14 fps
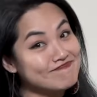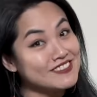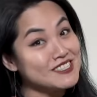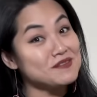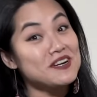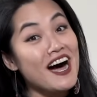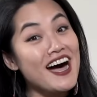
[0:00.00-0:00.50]

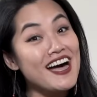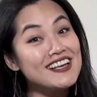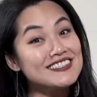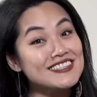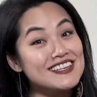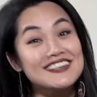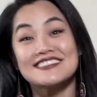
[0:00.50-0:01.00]

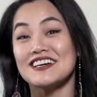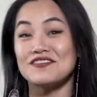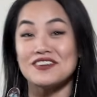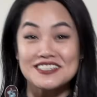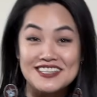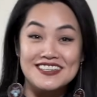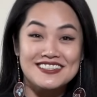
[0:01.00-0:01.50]
surprise, in San
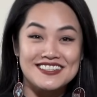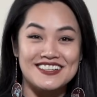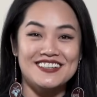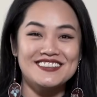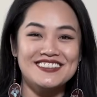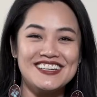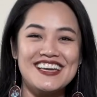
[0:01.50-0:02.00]

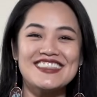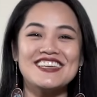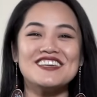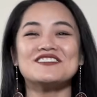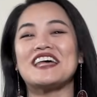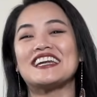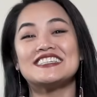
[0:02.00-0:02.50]
Francisco in the
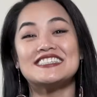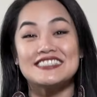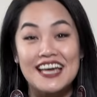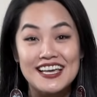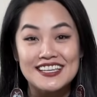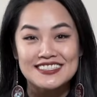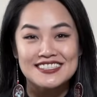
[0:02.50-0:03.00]
United
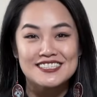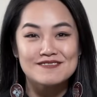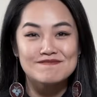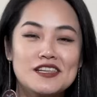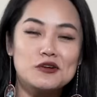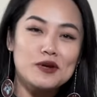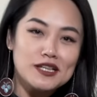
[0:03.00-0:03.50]
States.
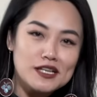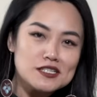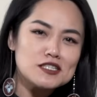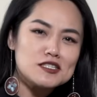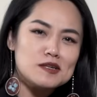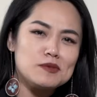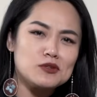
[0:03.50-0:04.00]
The
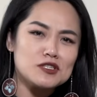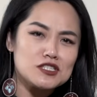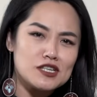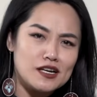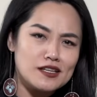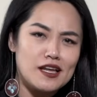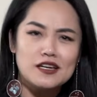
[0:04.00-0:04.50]
relationship between
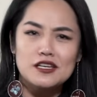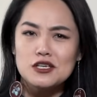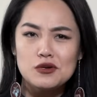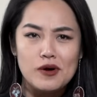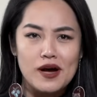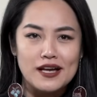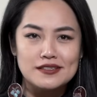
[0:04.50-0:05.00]
China and
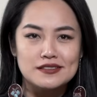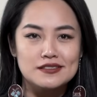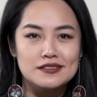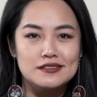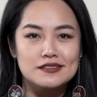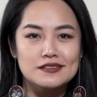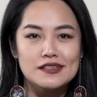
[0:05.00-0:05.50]
the
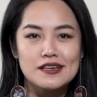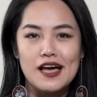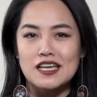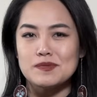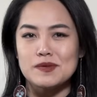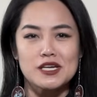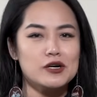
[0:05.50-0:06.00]
US
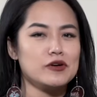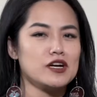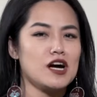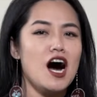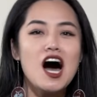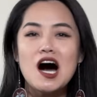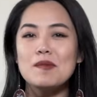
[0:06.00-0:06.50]
has been going
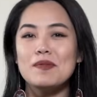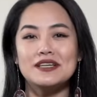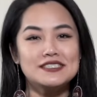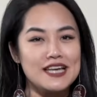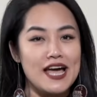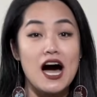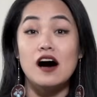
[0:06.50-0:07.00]
up
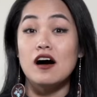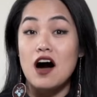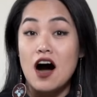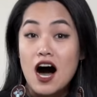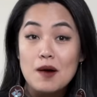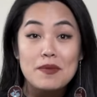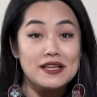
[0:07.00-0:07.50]
and
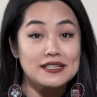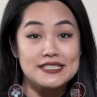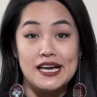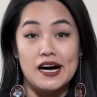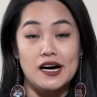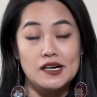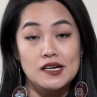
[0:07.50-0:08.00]

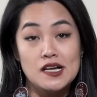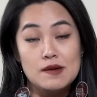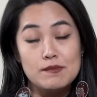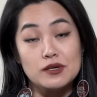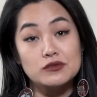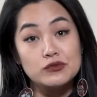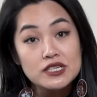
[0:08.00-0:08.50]
down,
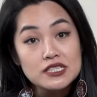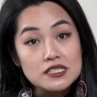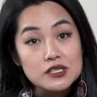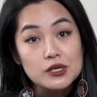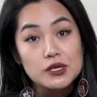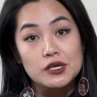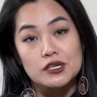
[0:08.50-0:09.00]
but
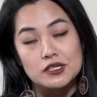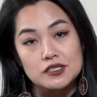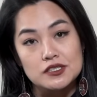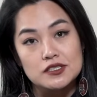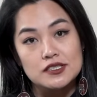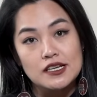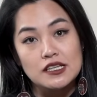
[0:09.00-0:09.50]
recent
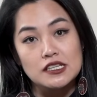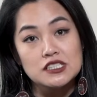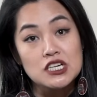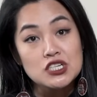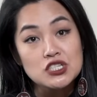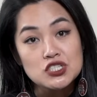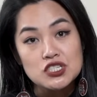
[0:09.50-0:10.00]
years the
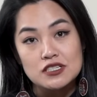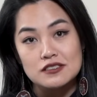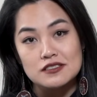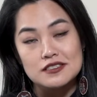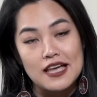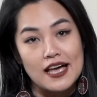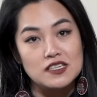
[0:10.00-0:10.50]

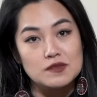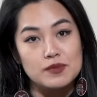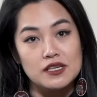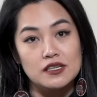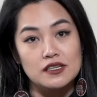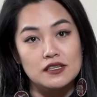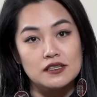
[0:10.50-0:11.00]
tensions has
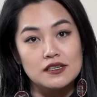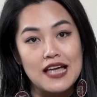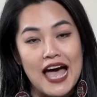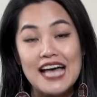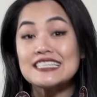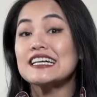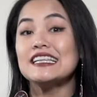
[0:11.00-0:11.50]
been
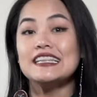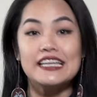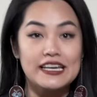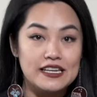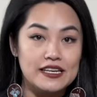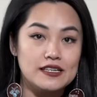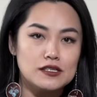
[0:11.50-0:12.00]

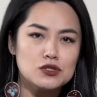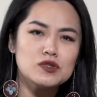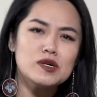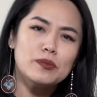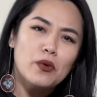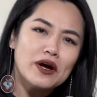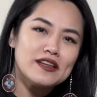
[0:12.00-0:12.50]
escalated to
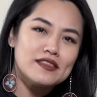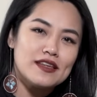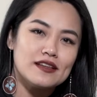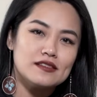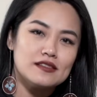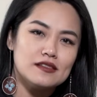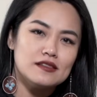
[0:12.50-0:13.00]
a point
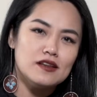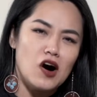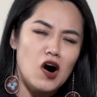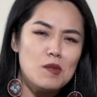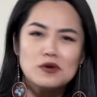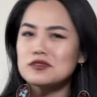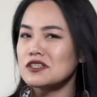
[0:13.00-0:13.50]
that
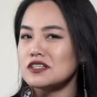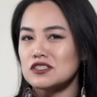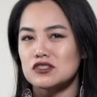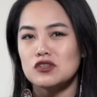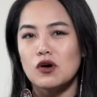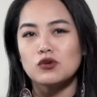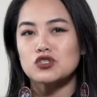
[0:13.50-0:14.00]
almost there's
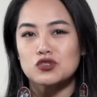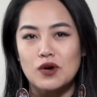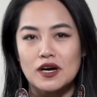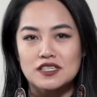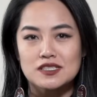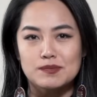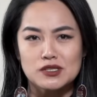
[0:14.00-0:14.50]
no
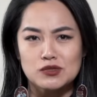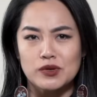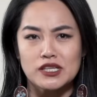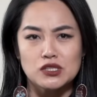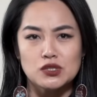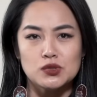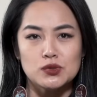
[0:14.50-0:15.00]
trust between
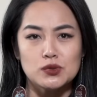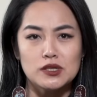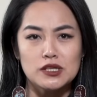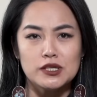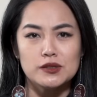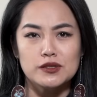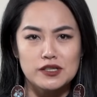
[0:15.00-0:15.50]
the
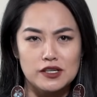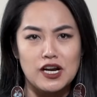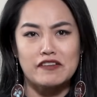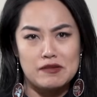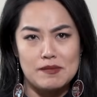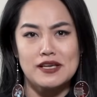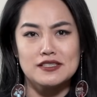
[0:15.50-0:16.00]
two
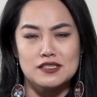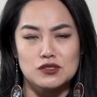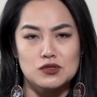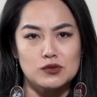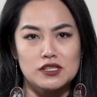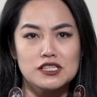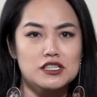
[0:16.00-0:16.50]
governments and
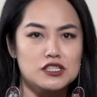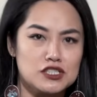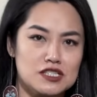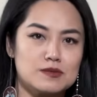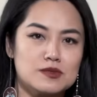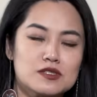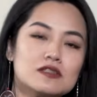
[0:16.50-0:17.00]
two
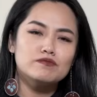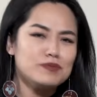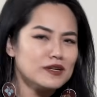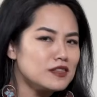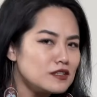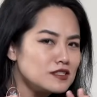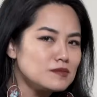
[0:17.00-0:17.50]
leaderships.
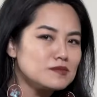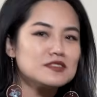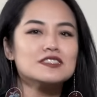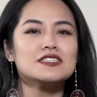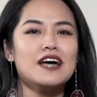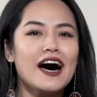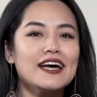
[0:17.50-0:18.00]
But there's some
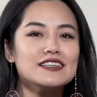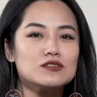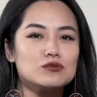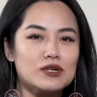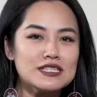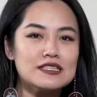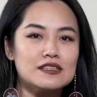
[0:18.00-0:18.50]
signs
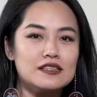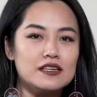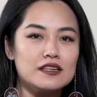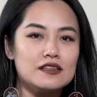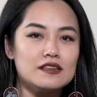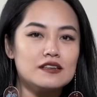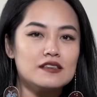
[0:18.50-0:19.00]

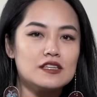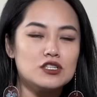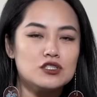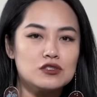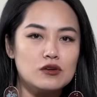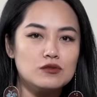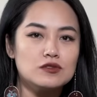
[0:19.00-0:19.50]
recently that
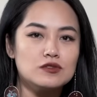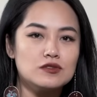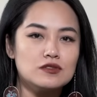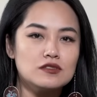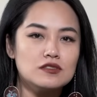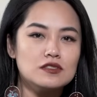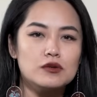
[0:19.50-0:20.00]

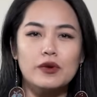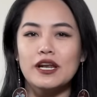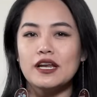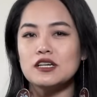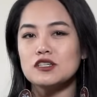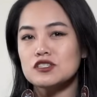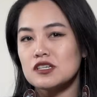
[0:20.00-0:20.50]
shows the
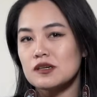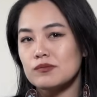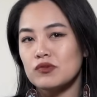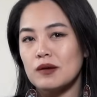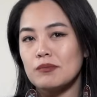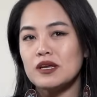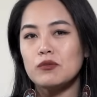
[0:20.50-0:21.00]
relationship
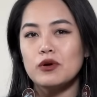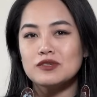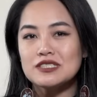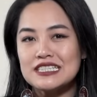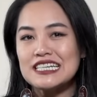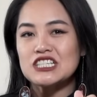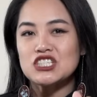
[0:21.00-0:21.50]
probably will see a